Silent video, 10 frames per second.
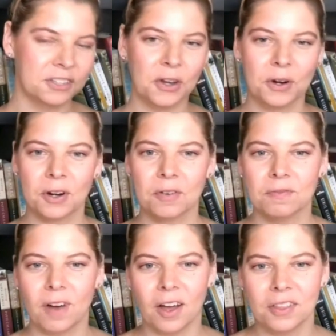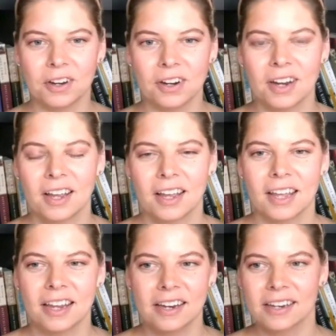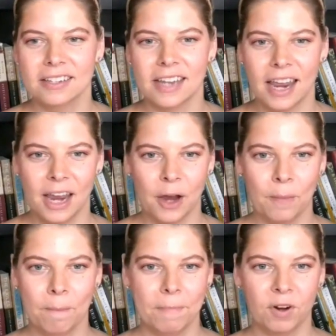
So her father is a